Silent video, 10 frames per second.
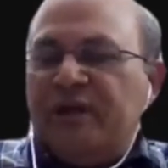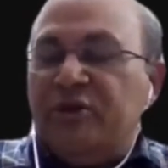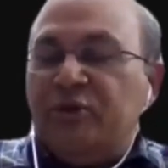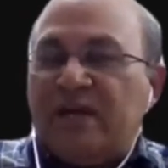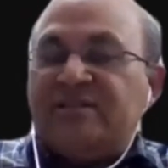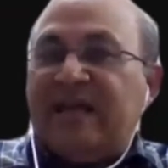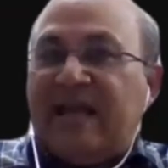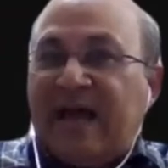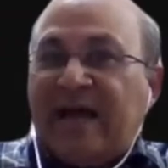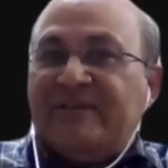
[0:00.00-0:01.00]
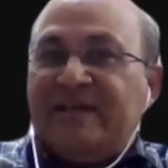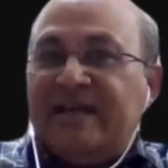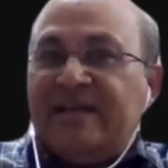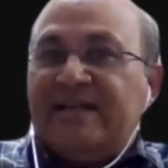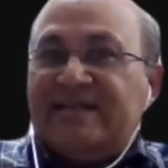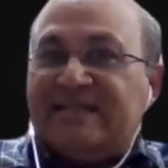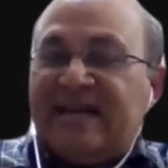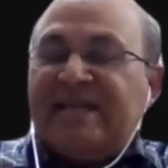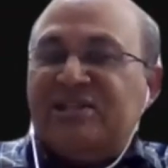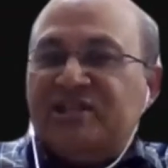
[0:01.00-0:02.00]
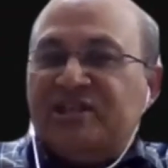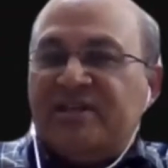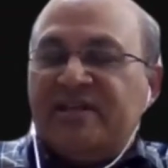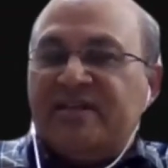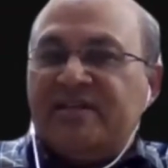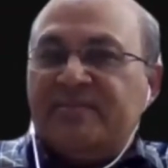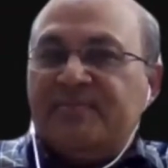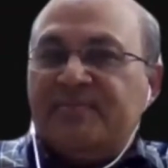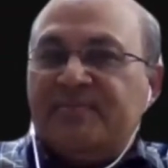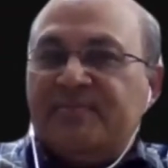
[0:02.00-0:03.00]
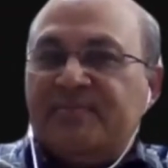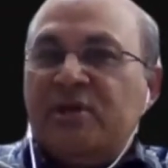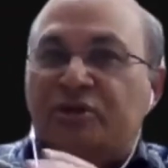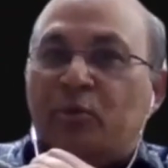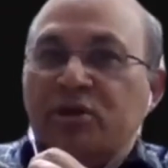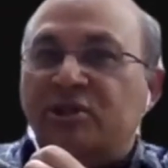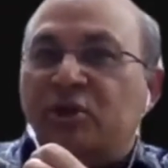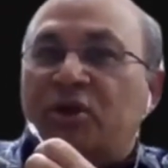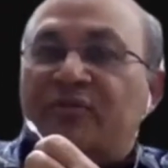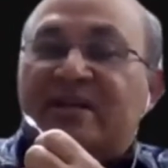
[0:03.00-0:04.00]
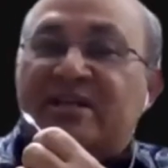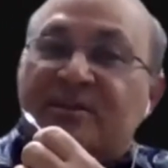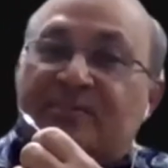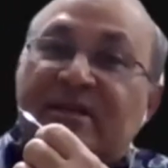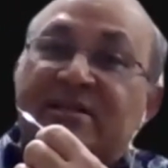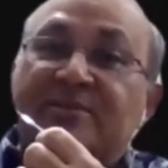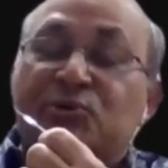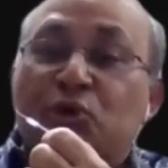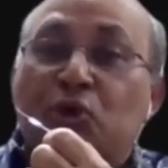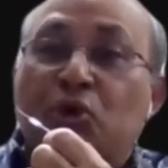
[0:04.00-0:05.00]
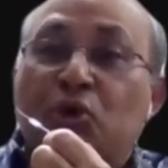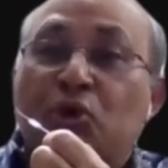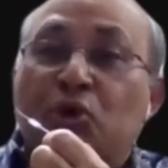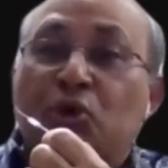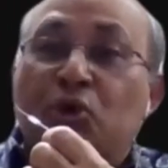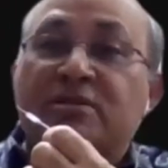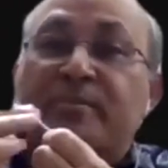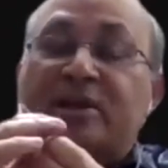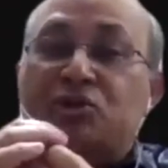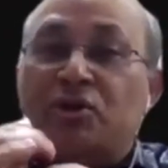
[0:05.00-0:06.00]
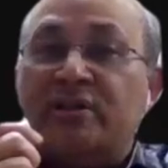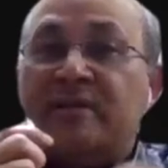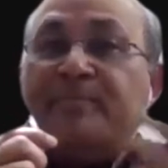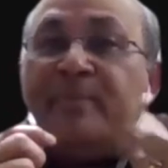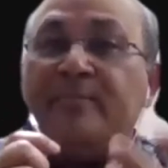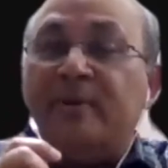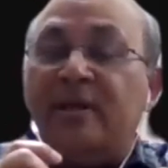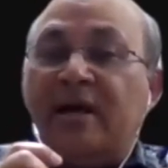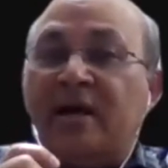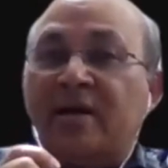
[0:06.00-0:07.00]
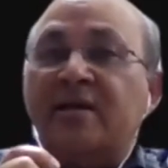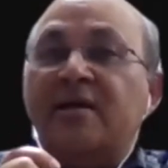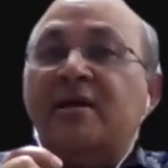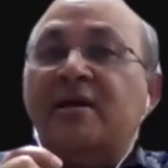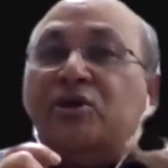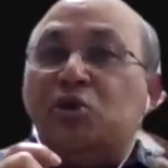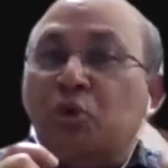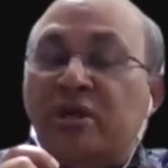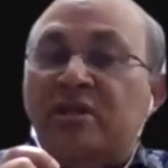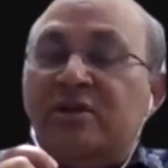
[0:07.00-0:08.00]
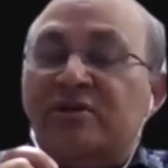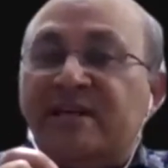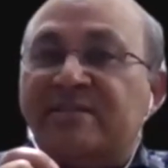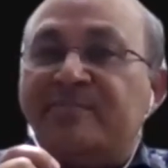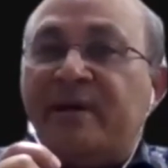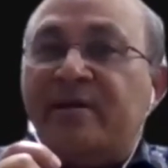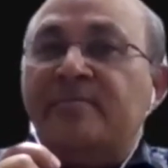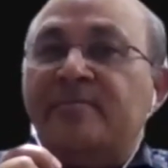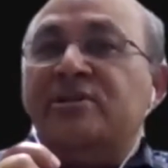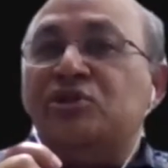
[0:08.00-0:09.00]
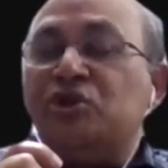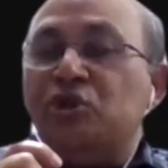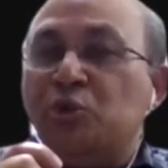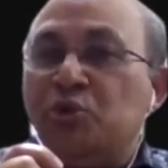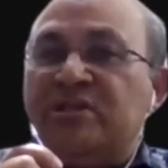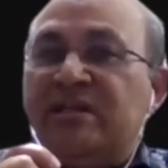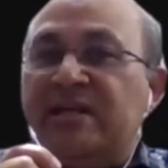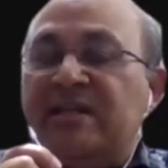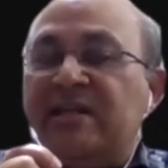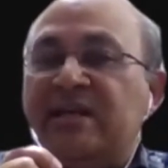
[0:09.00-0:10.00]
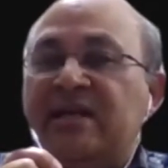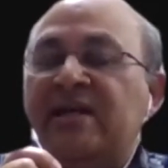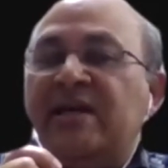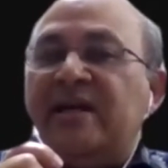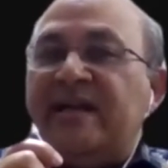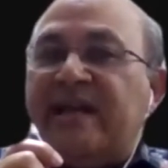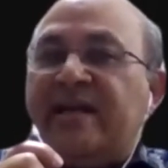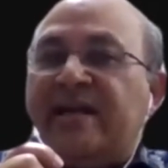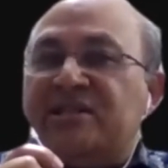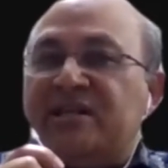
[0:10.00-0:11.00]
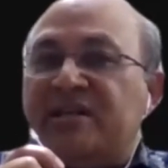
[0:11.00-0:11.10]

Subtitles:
Today you actually have the data, it's getting generated. So then what's the role of leadership? Leadership's role is to make sure that people are doing those experiments, using the data